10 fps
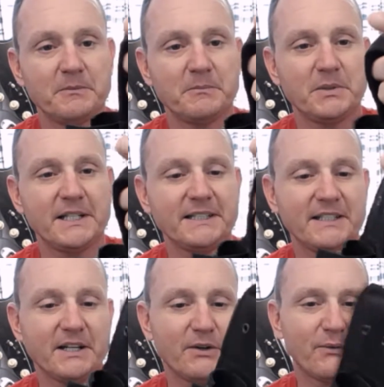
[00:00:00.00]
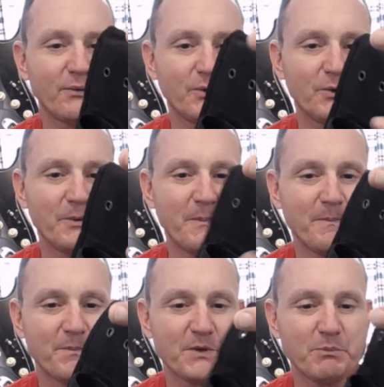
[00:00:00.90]
place here to
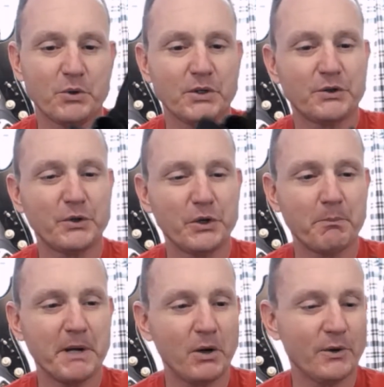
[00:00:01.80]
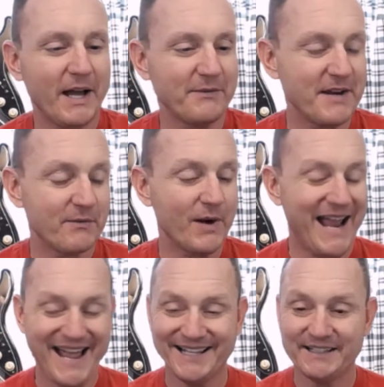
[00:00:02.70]
put it through your belt. I've never
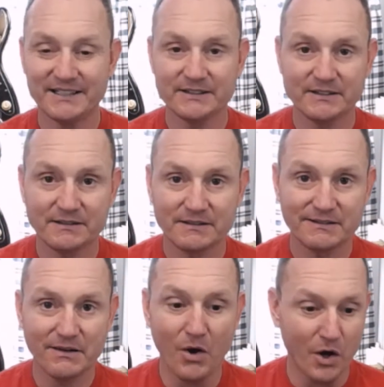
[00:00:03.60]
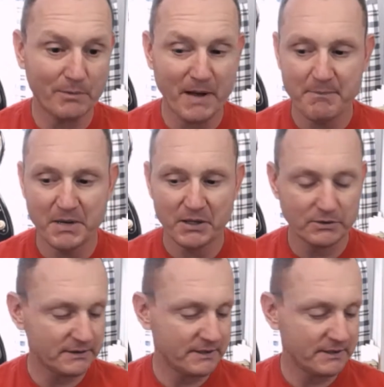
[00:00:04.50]
had this on my belt.